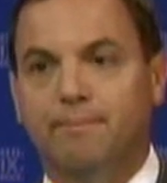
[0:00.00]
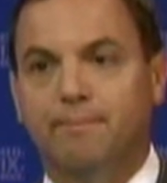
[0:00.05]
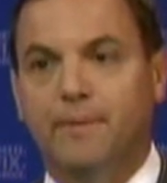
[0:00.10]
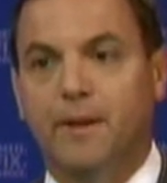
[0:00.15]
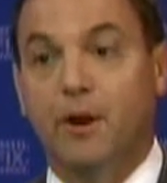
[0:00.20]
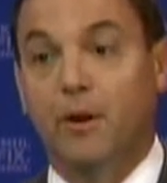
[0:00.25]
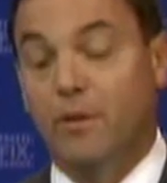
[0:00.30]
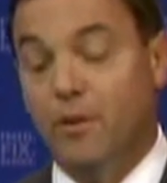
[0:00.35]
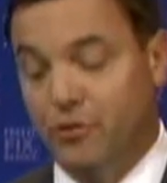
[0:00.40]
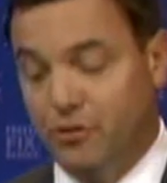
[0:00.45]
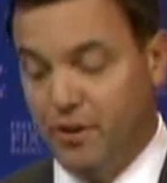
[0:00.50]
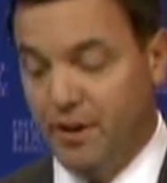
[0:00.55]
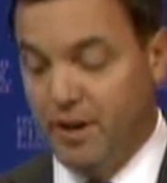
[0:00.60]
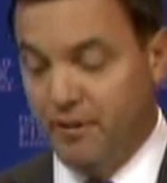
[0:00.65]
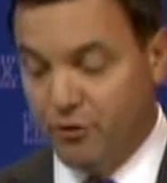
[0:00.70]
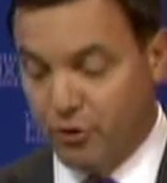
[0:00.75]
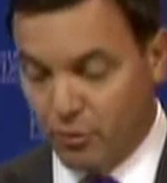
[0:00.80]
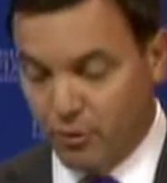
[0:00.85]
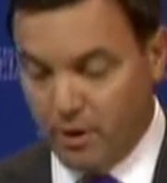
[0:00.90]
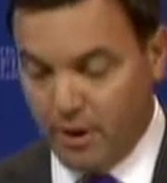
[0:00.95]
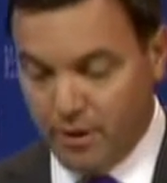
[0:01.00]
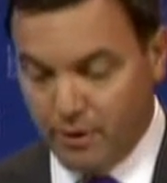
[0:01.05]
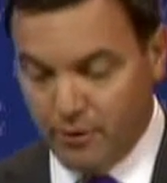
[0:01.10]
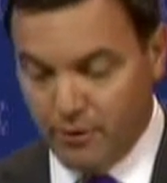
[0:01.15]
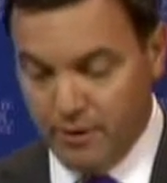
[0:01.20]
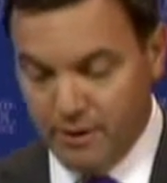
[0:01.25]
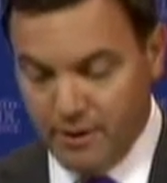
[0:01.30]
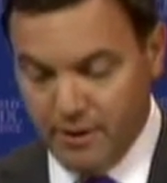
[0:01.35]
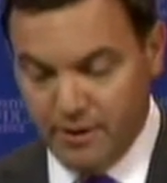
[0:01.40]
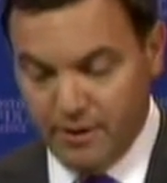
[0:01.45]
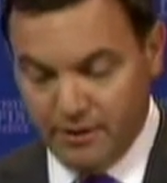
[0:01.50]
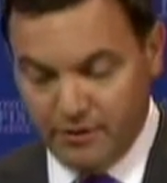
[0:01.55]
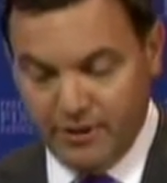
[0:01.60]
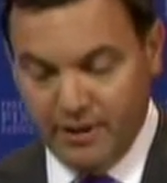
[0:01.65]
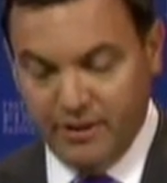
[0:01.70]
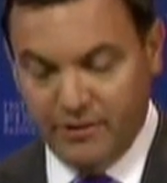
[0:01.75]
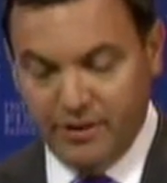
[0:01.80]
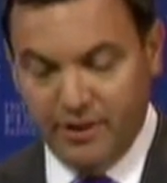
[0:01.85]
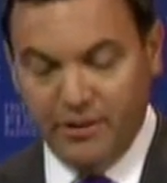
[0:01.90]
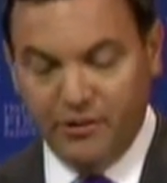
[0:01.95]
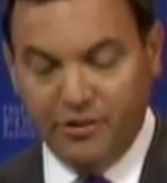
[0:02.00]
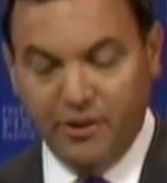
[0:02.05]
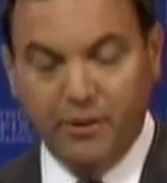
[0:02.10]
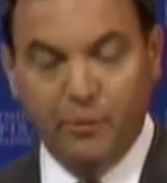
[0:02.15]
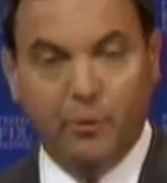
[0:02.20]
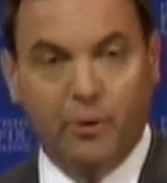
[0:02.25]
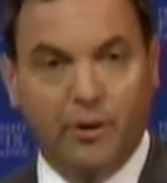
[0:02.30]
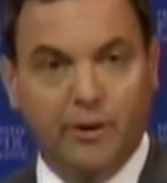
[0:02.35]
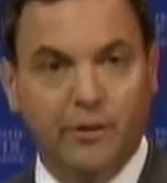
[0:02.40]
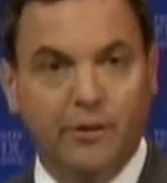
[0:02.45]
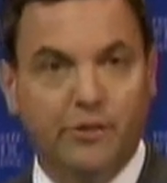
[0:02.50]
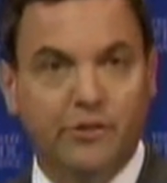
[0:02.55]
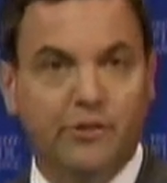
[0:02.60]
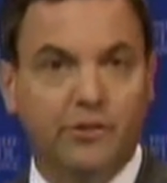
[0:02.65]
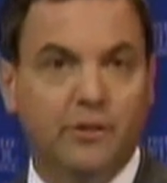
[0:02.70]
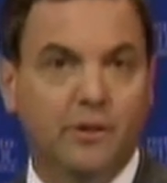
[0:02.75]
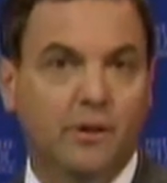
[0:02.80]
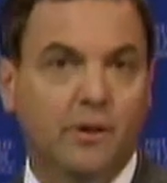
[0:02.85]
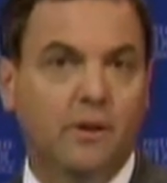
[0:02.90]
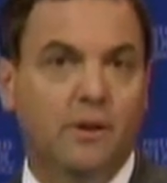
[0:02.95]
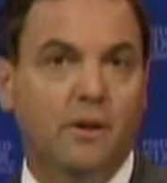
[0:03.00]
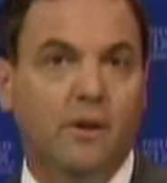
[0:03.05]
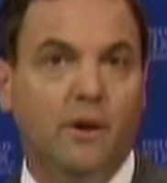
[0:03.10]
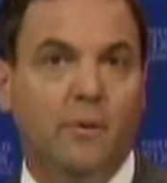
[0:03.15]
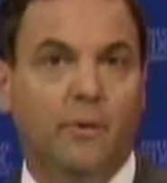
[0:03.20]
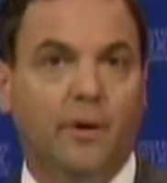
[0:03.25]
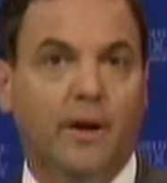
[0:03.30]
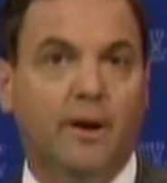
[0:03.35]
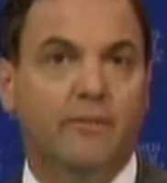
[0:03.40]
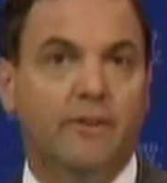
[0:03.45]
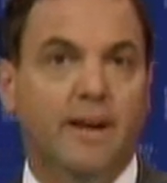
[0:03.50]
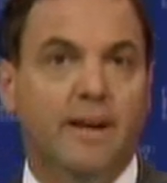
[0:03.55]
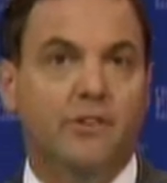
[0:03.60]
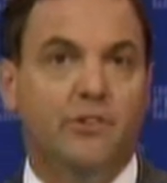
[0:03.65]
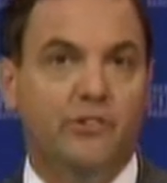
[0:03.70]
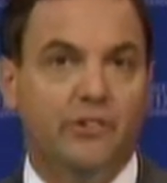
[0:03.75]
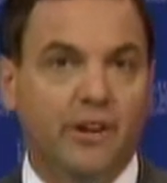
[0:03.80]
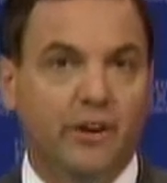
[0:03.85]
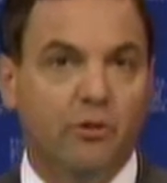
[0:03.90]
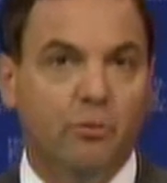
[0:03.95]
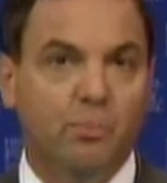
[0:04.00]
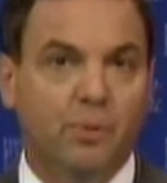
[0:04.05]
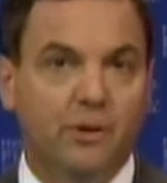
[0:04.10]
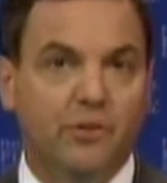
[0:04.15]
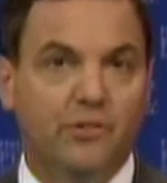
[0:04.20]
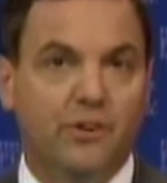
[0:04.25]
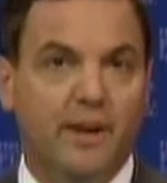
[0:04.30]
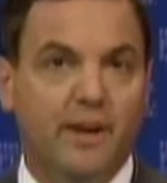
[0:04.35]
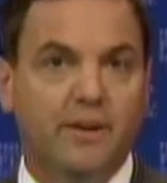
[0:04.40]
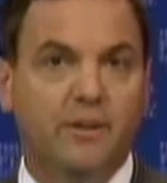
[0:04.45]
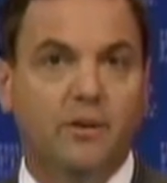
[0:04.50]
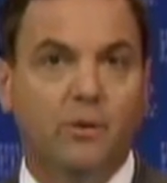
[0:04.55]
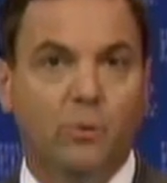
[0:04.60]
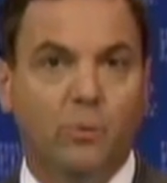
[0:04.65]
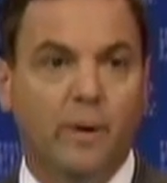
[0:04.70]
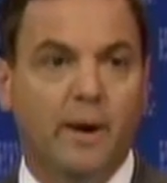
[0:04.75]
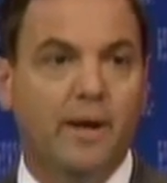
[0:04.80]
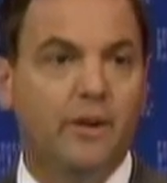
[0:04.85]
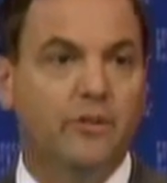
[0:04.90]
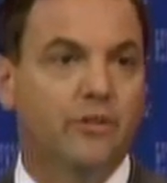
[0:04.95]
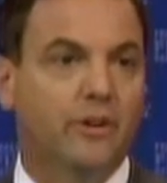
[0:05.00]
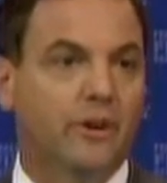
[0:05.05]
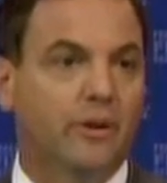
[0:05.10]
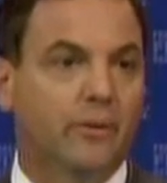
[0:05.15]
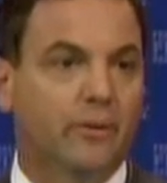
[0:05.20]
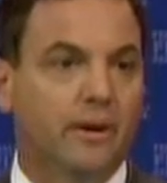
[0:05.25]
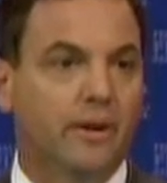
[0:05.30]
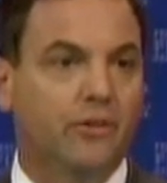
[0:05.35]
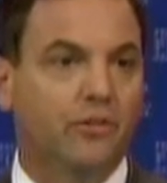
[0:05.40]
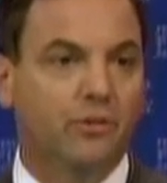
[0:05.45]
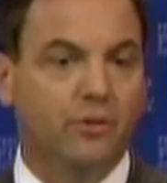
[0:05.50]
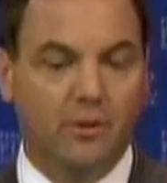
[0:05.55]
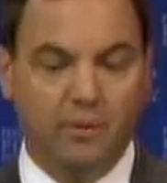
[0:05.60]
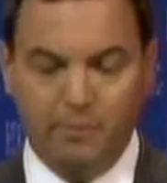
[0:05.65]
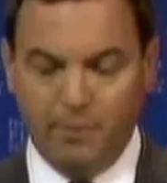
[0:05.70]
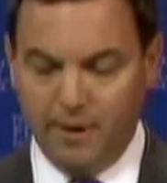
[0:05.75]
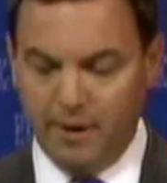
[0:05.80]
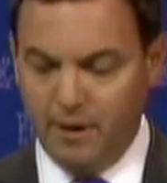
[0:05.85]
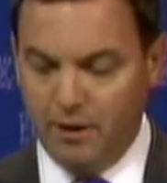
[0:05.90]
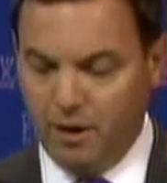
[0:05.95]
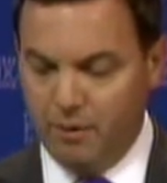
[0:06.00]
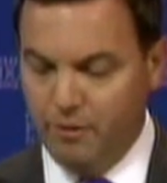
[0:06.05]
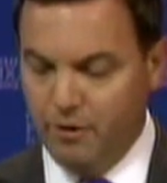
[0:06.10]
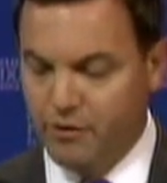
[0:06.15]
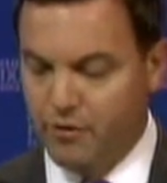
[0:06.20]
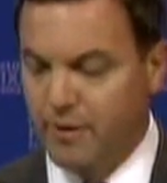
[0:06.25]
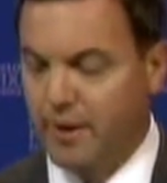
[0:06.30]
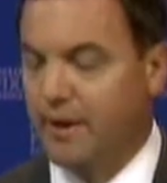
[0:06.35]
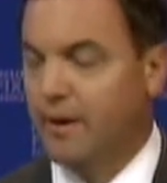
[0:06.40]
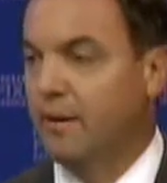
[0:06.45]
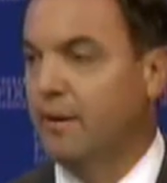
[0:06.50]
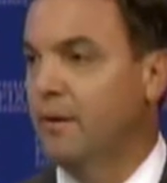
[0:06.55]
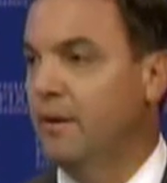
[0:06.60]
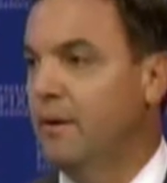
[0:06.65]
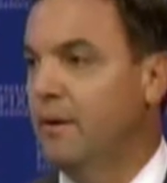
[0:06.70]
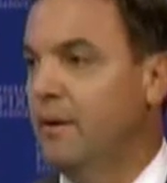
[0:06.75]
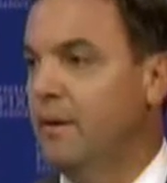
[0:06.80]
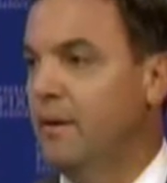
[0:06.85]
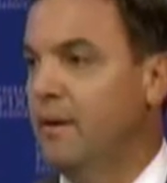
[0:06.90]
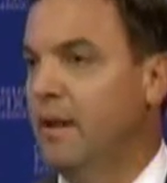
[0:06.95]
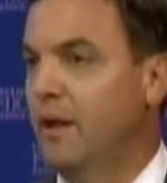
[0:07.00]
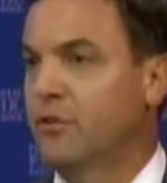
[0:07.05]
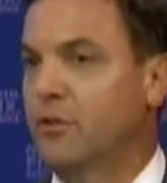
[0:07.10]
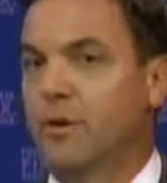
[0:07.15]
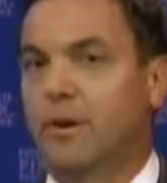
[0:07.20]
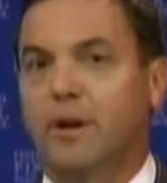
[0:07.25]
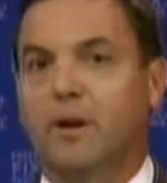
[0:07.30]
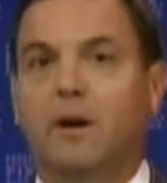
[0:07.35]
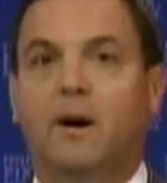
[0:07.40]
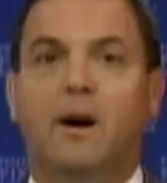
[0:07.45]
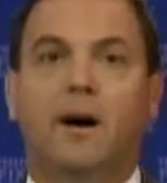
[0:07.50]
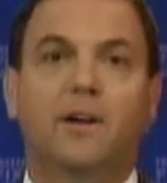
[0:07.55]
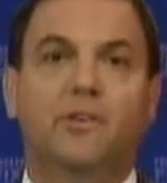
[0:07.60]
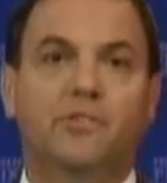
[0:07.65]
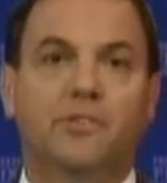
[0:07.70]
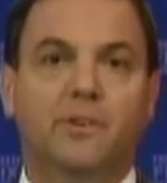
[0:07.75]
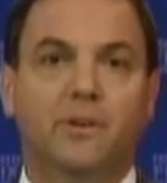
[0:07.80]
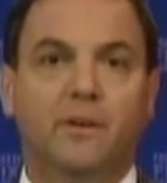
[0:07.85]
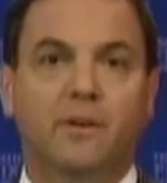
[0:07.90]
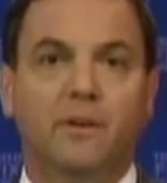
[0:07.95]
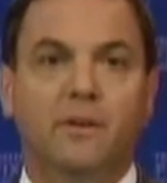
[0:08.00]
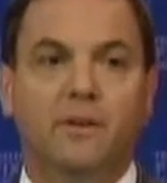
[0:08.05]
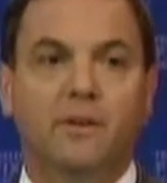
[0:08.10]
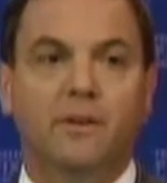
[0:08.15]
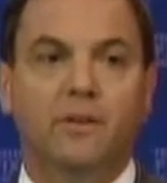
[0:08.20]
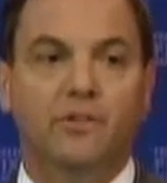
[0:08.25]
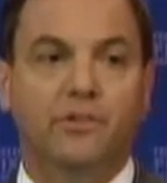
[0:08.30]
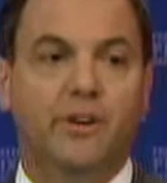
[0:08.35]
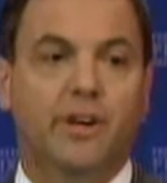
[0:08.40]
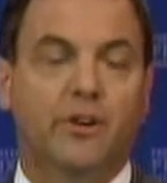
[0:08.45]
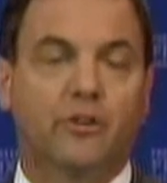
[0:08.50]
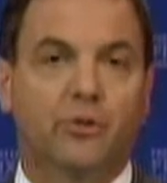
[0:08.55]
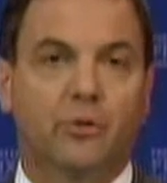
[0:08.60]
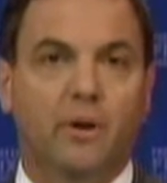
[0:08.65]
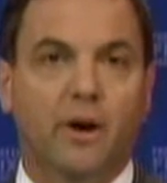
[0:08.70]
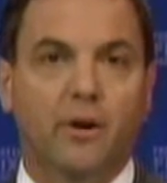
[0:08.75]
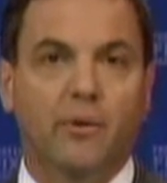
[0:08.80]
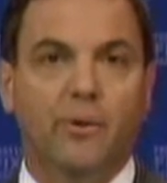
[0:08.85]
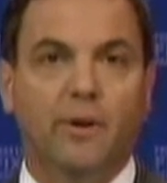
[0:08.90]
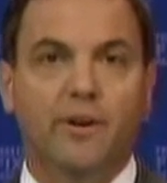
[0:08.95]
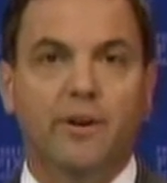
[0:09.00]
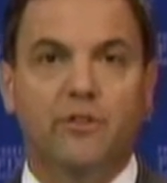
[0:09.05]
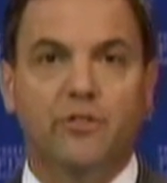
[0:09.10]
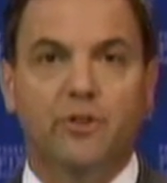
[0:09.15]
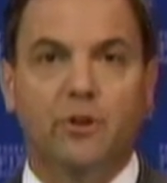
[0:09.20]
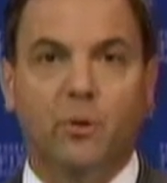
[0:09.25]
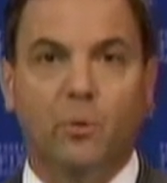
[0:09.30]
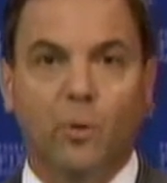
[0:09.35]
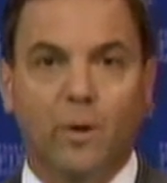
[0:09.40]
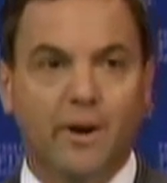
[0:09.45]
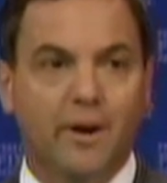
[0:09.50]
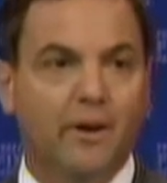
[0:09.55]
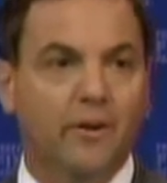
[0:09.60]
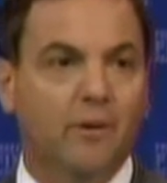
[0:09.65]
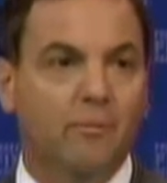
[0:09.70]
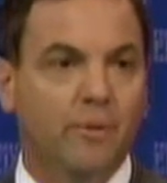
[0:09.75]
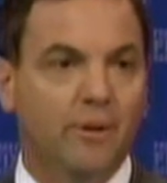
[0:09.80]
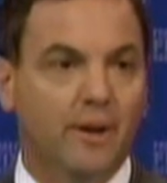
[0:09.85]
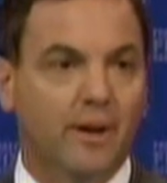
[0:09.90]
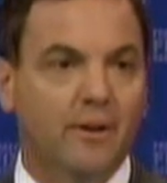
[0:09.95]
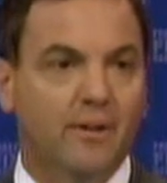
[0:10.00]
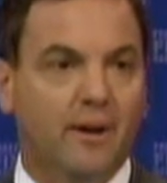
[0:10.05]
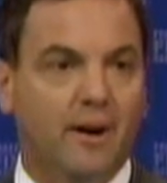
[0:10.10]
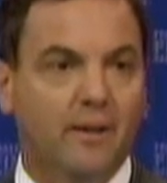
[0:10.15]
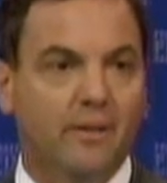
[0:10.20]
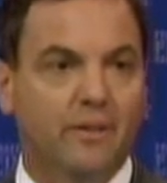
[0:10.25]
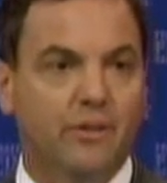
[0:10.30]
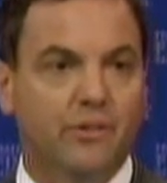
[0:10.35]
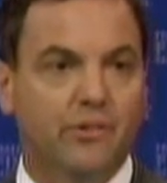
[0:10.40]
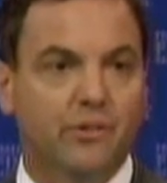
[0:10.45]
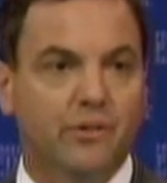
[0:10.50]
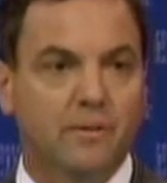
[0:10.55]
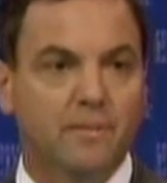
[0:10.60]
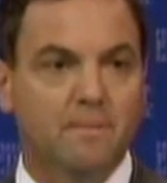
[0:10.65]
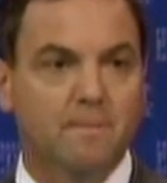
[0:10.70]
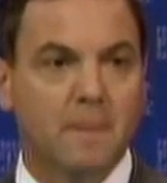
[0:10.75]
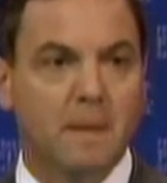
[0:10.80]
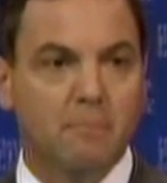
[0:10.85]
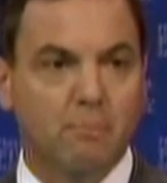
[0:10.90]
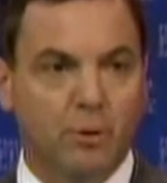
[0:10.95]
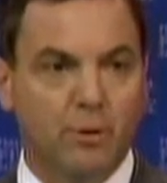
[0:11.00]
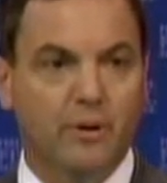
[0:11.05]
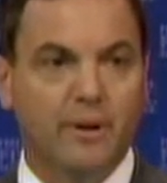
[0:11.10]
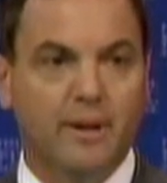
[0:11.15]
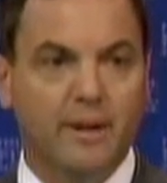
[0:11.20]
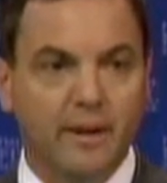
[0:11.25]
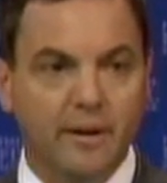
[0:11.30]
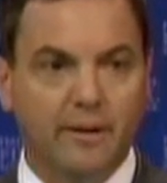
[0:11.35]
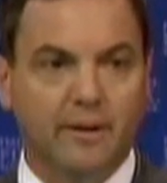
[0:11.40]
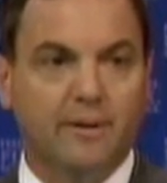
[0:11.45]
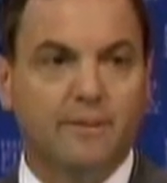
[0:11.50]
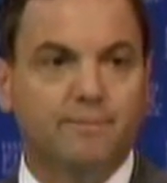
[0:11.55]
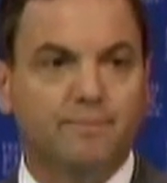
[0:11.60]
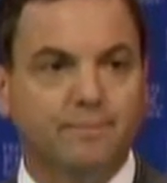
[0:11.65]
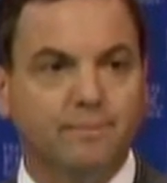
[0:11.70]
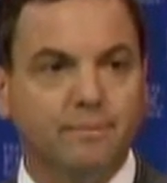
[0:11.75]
Here in the City of Toronto, TTC workers were given a 6% wage increase by an arbitrator. That's going to cost the City of Toronto an additional $100 million per year.